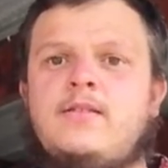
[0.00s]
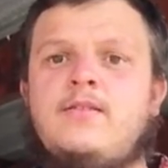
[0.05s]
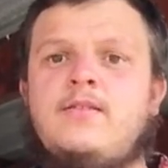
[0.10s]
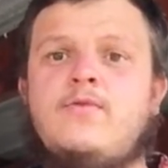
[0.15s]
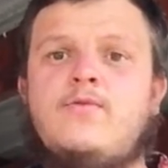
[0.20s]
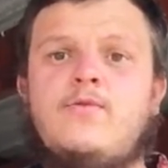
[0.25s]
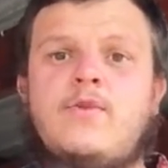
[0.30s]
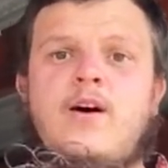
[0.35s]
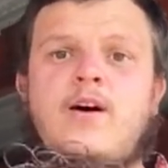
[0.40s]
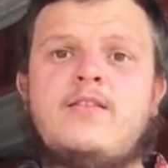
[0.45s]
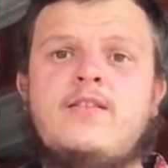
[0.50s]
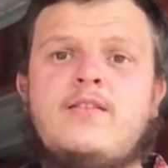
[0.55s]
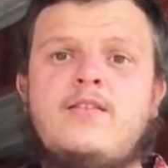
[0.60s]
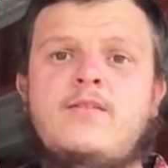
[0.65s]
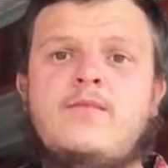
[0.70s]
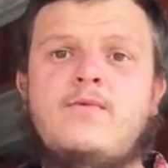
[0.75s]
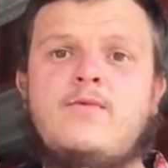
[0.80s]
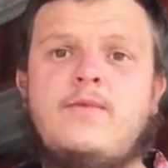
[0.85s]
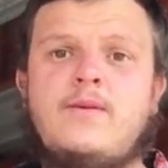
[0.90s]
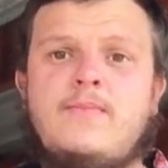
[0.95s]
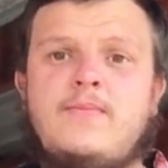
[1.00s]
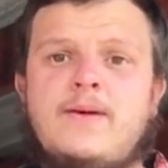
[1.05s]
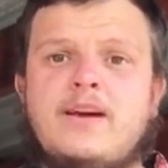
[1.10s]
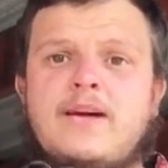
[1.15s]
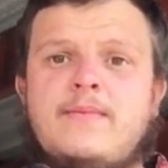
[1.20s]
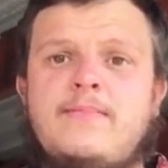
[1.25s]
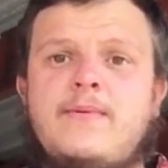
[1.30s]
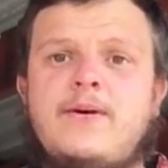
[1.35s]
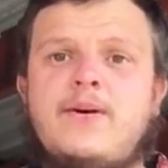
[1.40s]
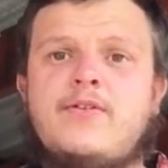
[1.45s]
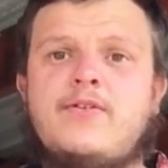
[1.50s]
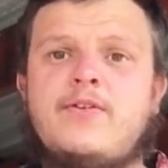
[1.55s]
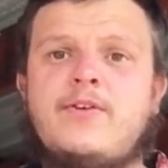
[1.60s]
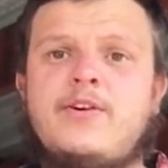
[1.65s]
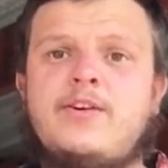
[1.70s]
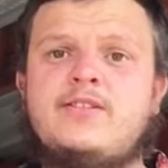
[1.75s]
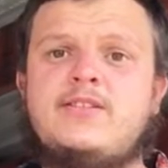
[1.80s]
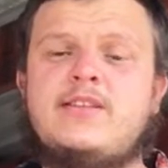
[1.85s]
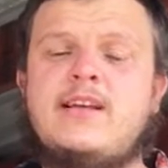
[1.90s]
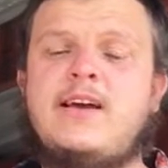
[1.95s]
Rather, we pick up our
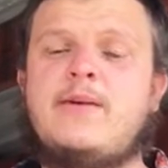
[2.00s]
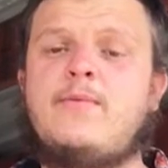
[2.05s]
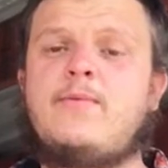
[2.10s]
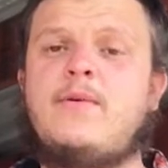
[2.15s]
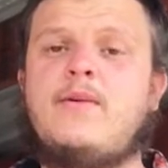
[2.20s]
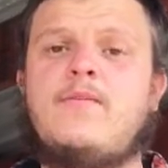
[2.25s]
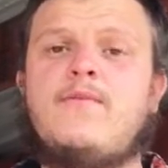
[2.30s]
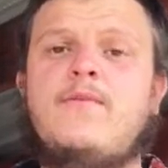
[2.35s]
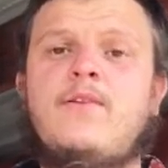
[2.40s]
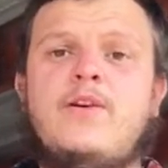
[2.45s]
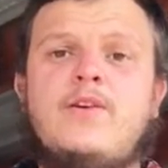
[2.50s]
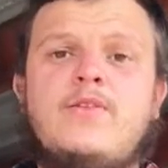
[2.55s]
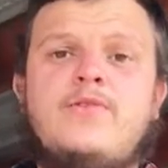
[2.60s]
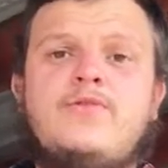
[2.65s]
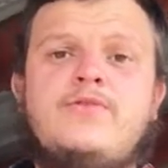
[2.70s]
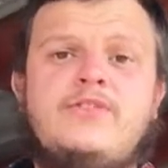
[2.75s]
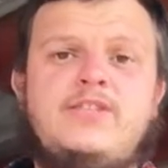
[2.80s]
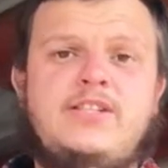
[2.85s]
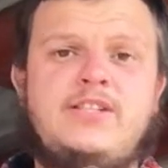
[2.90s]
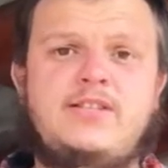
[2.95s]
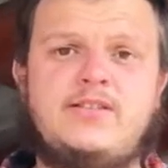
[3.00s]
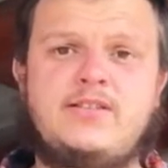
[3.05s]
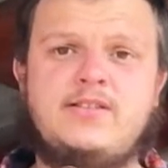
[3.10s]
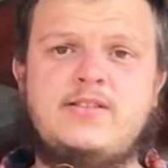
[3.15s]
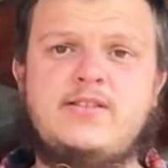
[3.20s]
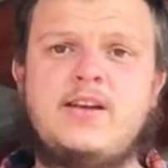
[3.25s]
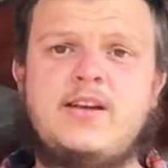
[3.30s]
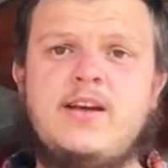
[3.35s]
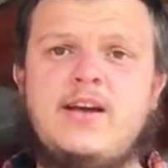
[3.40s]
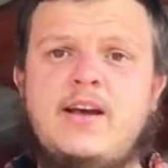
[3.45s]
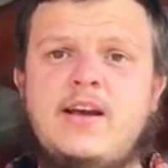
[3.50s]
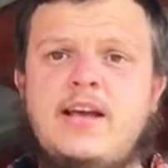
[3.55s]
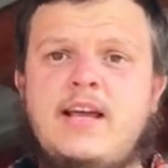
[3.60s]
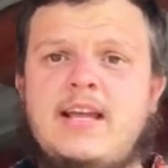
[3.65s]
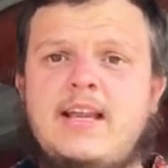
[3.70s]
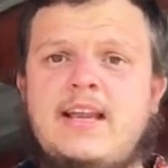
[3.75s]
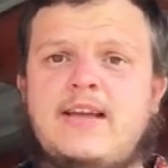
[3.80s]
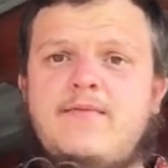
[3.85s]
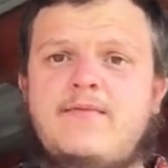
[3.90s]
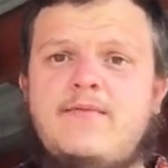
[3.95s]
cross and we follow Jesus
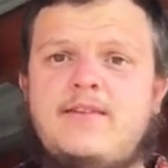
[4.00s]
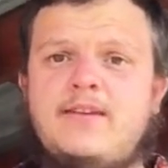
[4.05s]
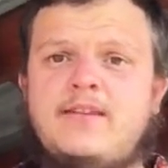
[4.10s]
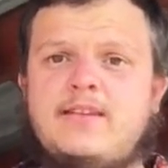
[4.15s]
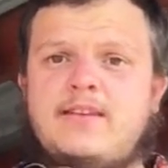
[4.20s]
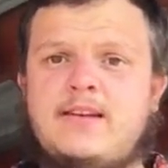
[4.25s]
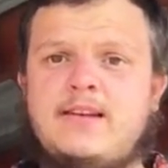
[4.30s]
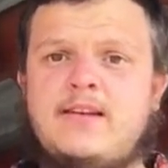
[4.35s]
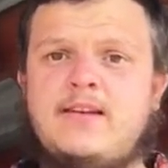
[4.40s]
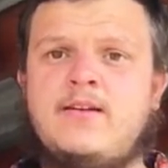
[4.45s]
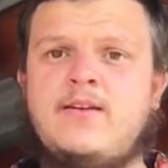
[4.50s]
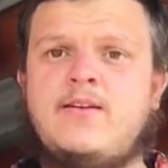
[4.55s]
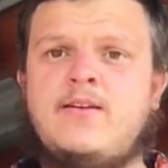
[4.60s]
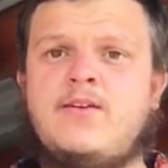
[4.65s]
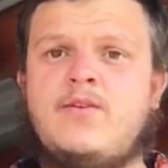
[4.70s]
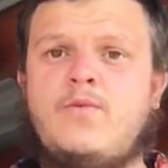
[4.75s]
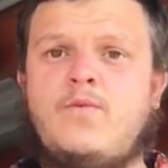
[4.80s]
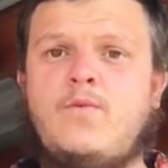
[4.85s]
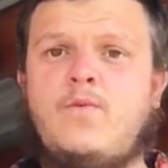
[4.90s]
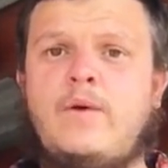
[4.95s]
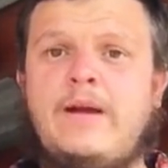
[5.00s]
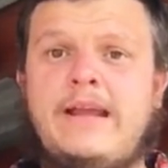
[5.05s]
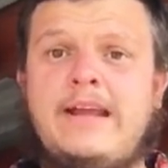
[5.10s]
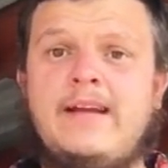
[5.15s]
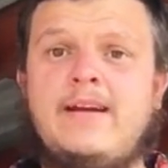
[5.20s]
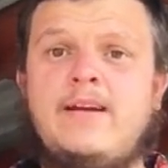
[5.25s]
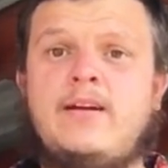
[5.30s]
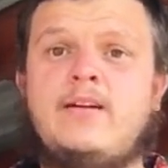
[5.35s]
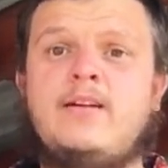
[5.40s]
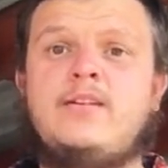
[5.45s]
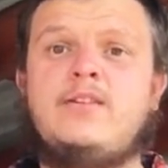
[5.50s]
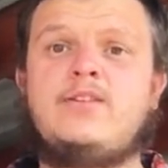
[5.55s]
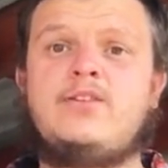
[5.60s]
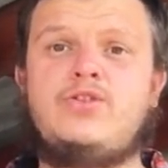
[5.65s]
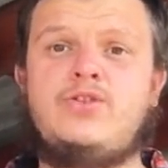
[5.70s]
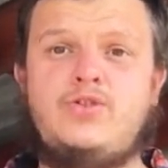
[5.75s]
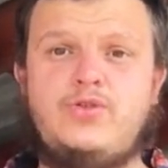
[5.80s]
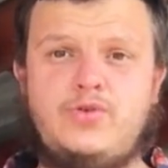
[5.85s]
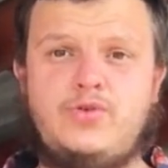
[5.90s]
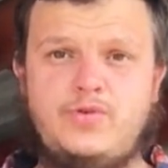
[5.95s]
in everything we
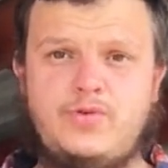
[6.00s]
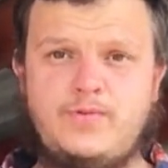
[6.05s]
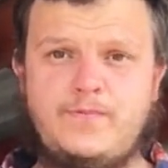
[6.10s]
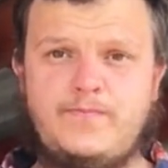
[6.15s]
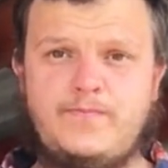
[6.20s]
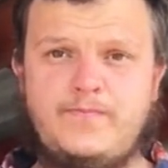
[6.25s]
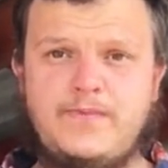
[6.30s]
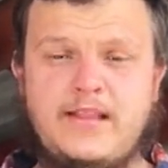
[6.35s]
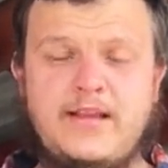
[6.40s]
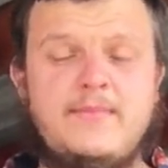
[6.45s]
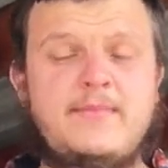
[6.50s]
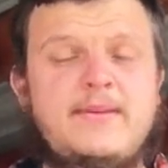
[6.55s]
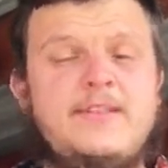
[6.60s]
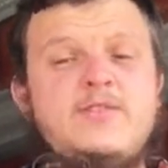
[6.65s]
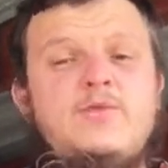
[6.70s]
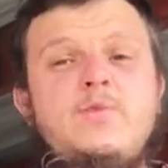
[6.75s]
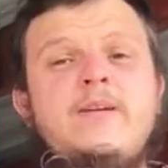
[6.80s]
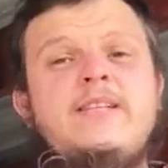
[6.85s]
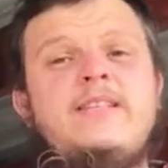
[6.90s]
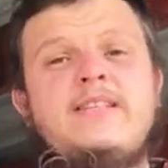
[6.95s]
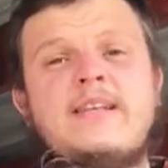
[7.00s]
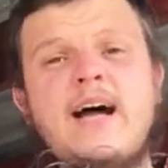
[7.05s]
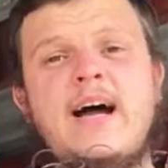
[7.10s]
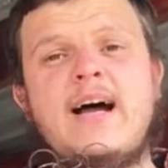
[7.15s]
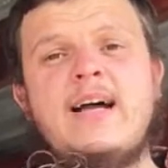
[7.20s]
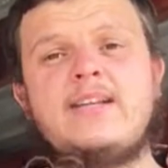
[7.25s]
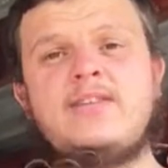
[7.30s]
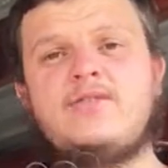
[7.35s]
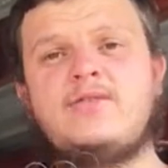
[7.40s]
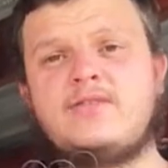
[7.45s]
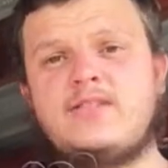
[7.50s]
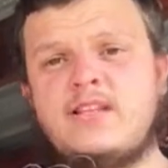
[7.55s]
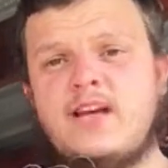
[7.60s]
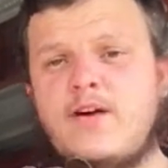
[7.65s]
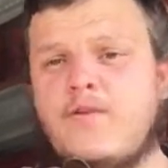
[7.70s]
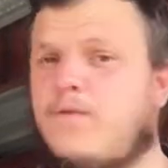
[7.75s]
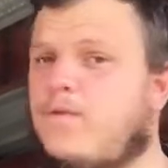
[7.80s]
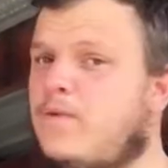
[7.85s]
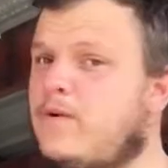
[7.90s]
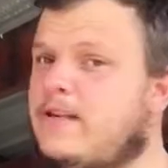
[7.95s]
do. That means we die to
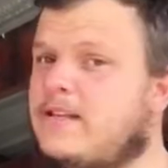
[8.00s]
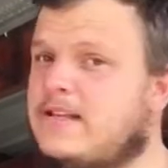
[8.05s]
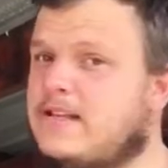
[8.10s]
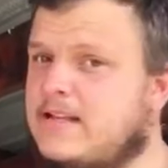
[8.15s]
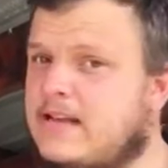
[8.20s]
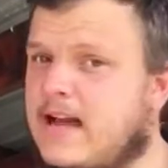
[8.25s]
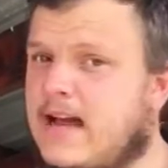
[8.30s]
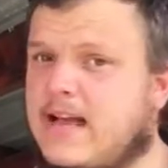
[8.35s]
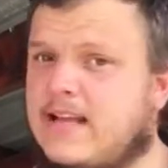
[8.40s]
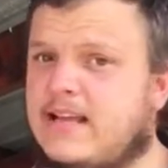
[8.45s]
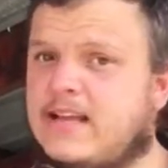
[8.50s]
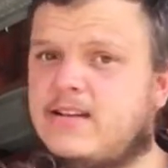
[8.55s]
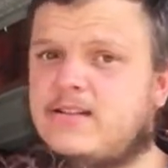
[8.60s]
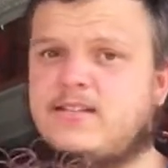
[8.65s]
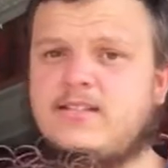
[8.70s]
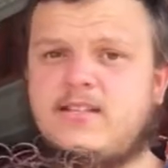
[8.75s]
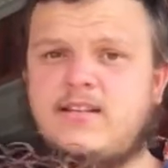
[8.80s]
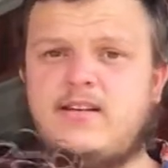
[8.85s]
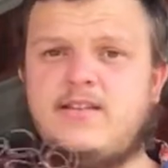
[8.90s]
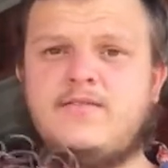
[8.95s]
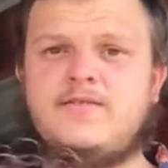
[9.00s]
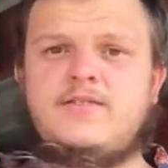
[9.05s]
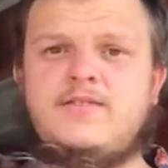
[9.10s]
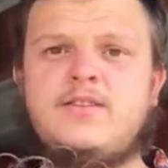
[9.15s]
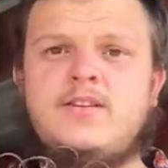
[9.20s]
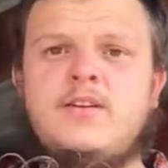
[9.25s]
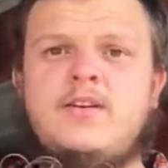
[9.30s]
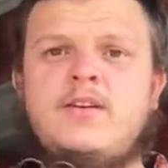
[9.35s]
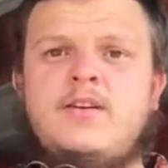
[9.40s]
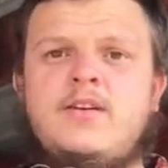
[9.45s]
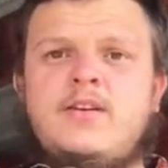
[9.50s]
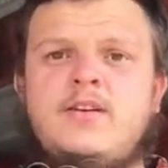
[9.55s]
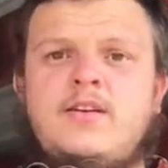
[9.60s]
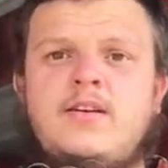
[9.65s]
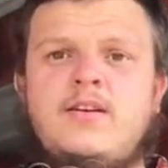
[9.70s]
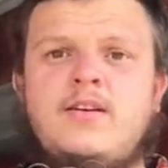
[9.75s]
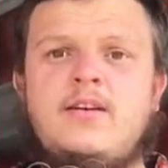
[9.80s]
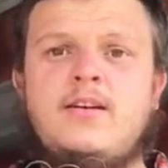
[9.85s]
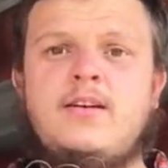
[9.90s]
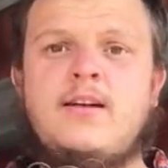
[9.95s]
self, we deny ourselves.
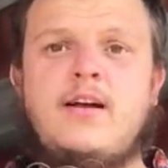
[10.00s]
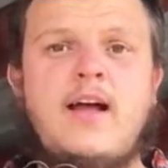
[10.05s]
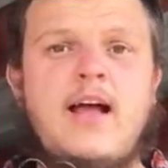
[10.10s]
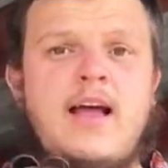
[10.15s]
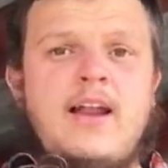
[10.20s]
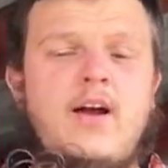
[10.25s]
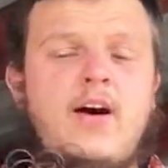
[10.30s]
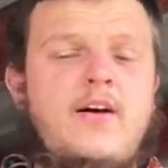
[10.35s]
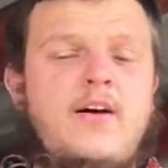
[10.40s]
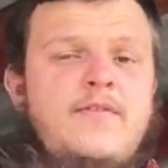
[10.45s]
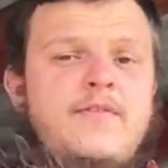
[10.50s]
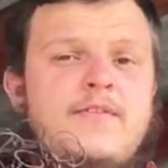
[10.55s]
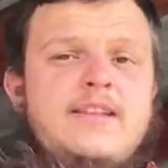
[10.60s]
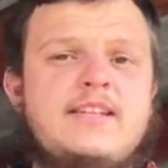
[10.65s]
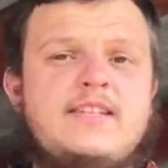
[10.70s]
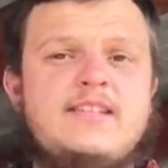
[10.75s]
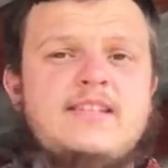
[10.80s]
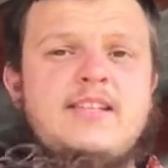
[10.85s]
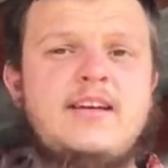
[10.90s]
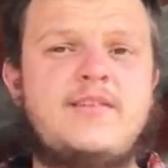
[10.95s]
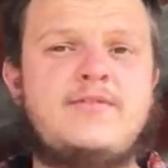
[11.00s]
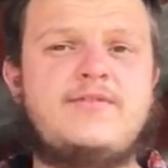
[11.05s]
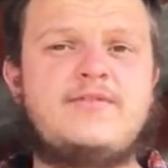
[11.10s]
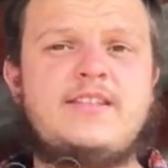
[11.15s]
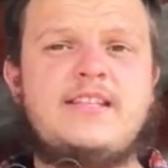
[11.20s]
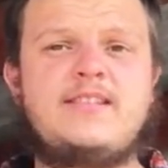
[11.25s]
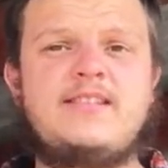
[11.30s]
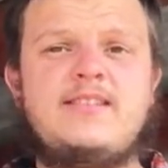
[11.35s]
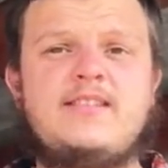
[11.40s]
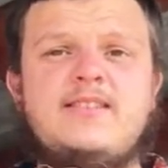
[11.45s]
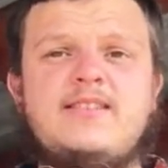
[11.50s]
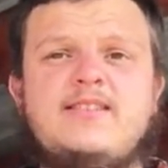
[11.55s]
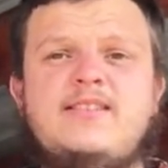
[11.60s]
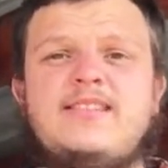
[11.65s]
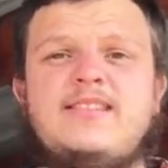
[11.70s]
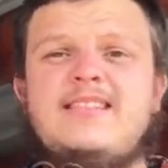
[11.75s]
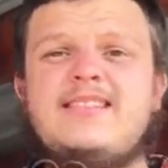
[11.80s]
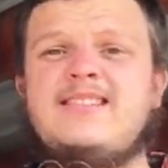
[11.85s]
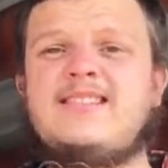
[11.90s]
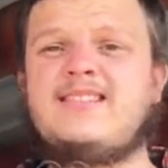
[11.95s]
And often that self centeredness
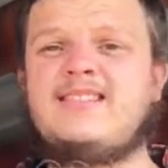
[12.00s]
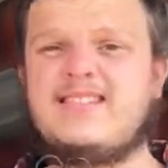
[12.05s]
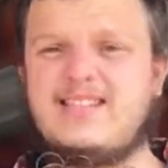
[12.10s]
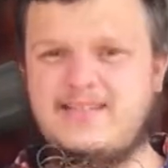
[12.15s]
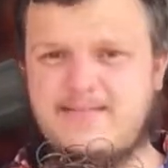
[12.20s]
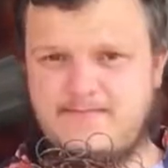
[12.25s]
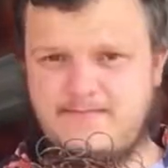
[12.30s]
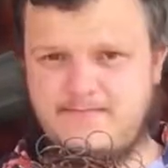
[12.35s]
is sin.